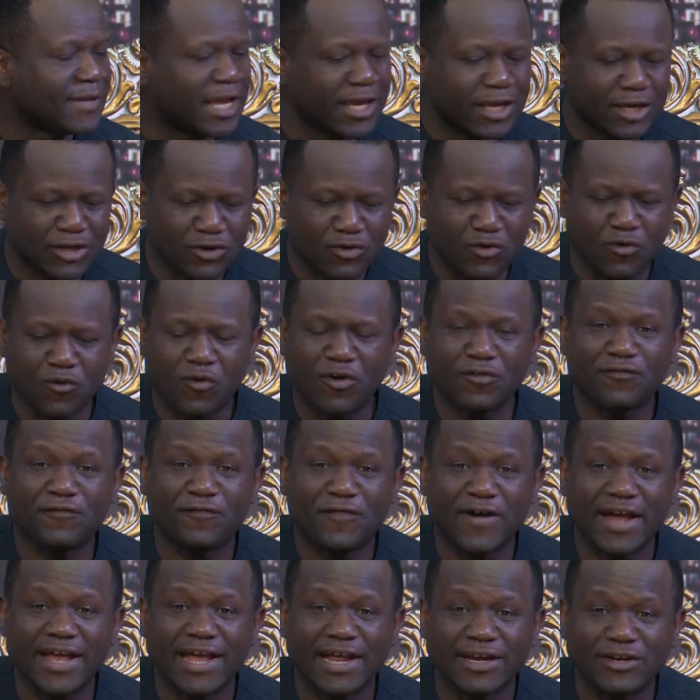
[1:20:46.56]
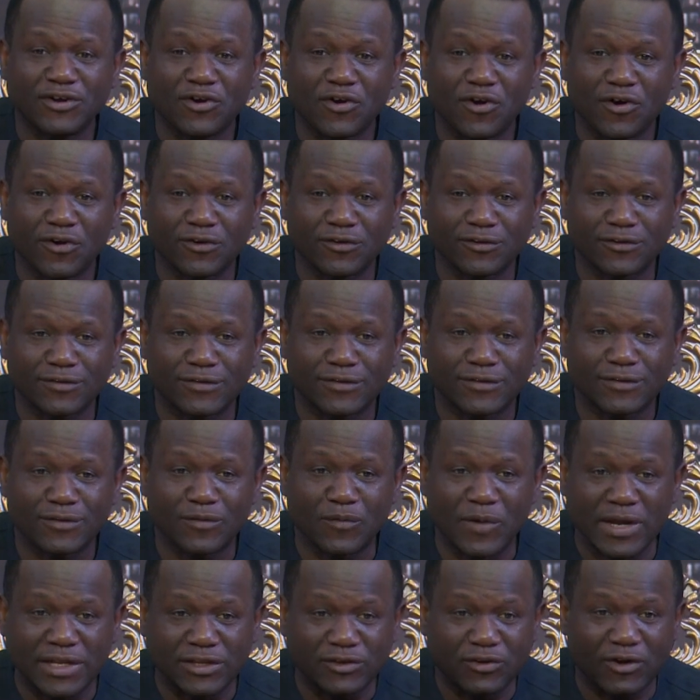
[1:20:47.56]
You know what fire does
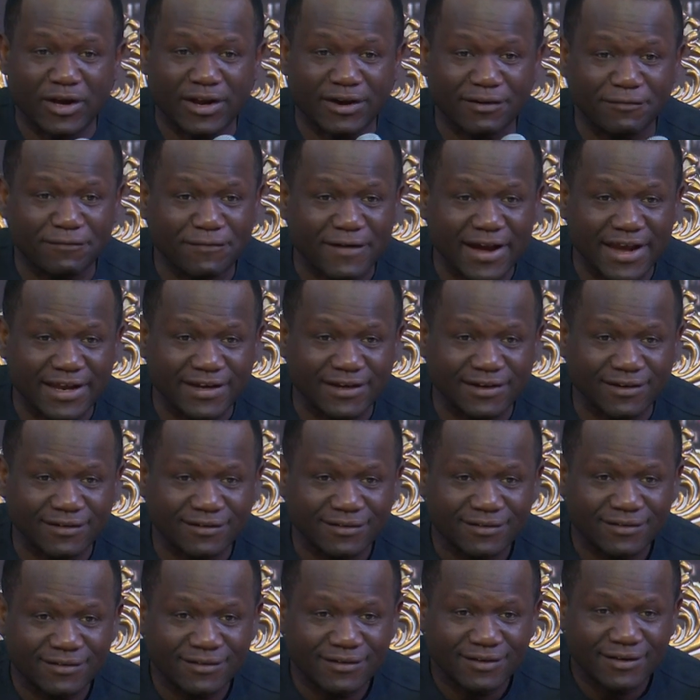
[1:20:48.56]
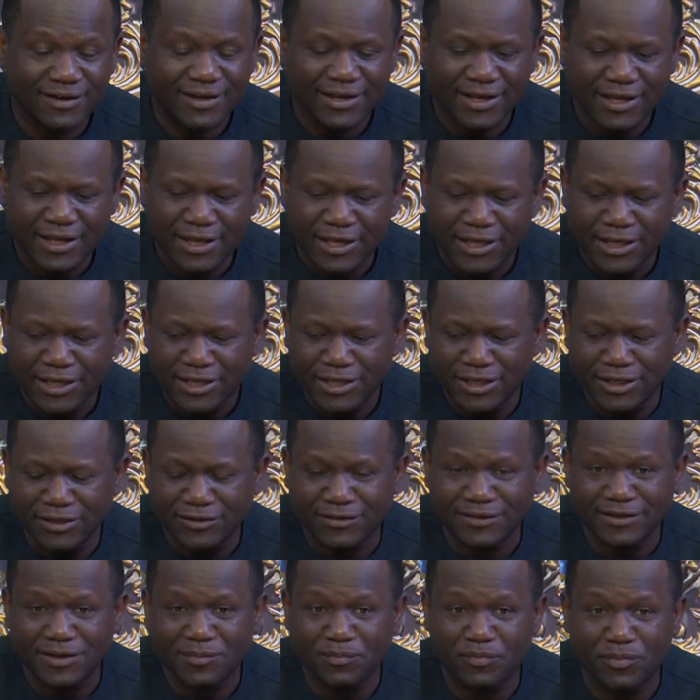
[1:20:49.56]
when you are refining? It
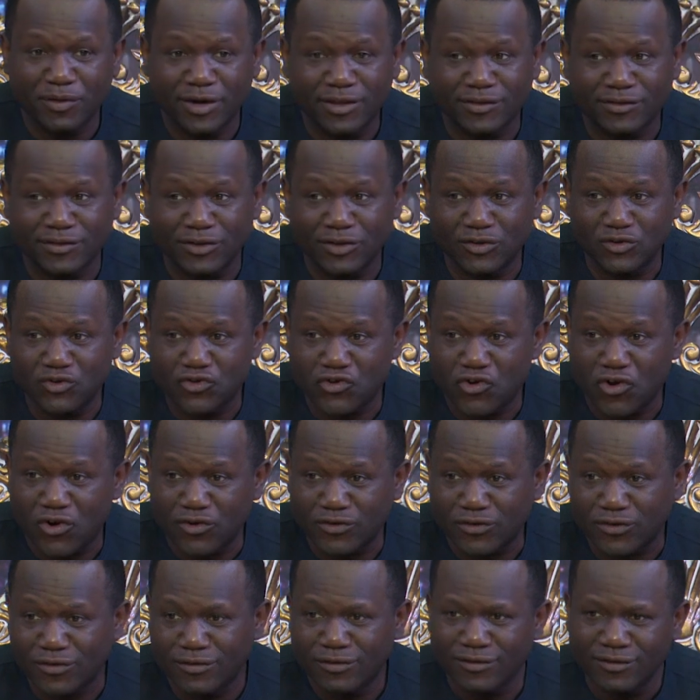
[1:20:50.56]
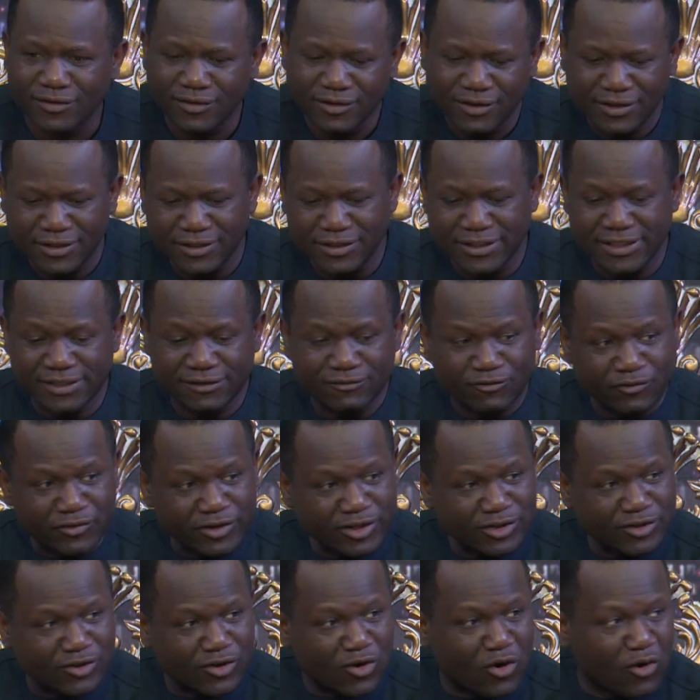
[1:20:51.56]
separates the dross. The
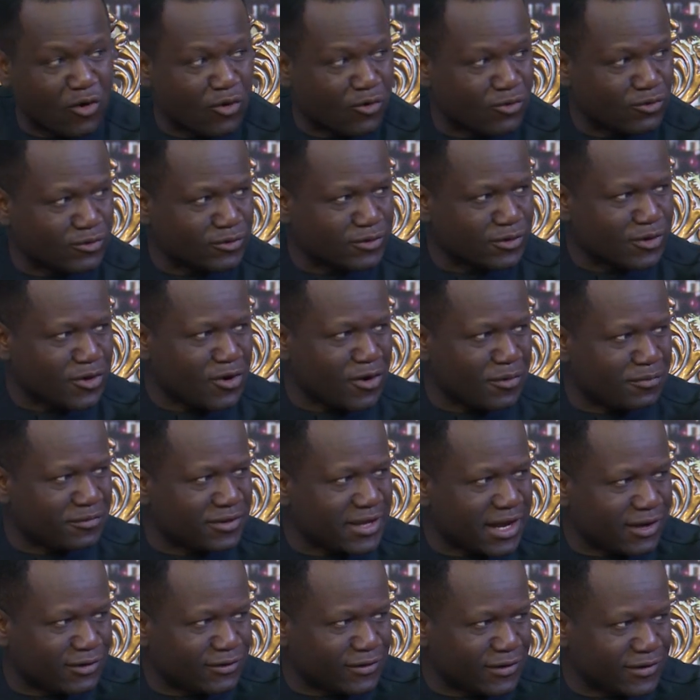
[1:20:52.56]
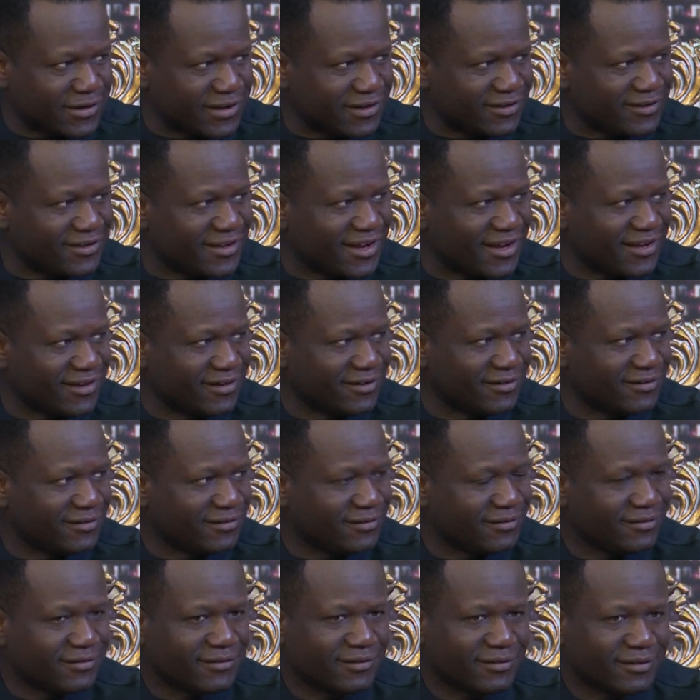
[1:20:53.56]
real gold comes out on this side.
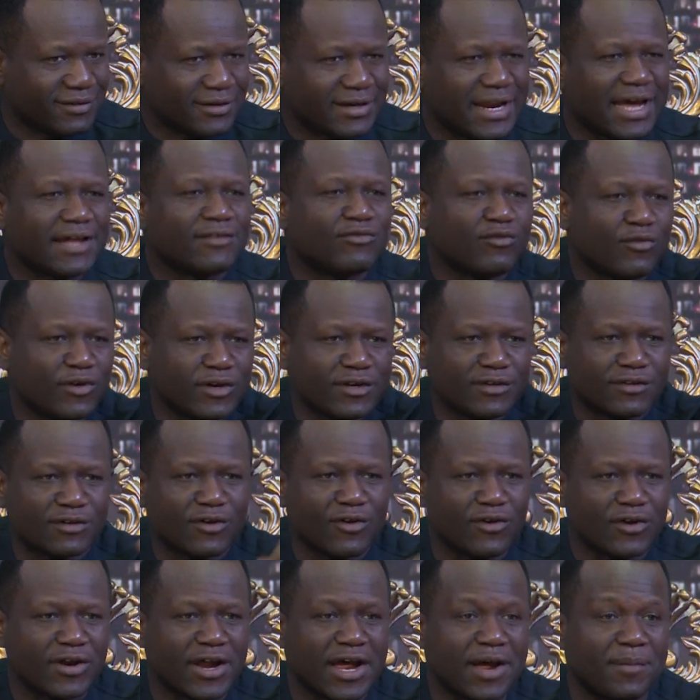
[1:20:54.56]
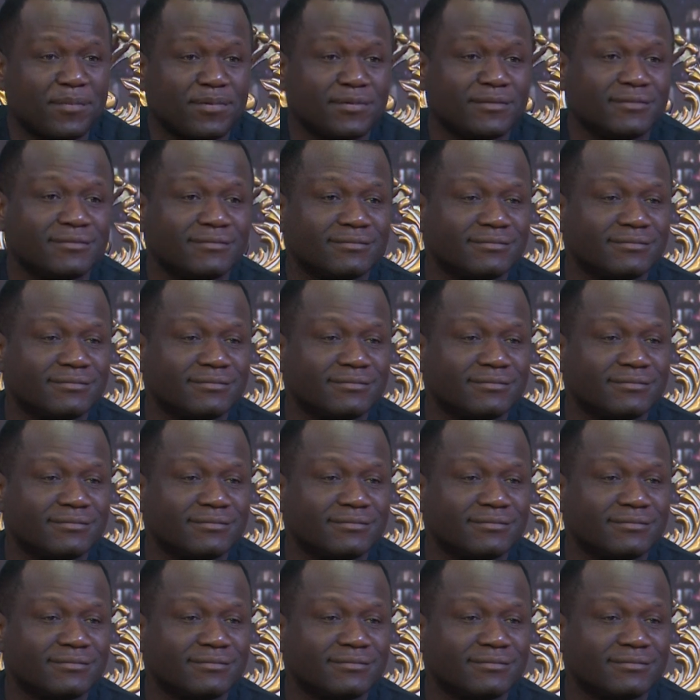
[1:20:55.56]
That's what is going to happen.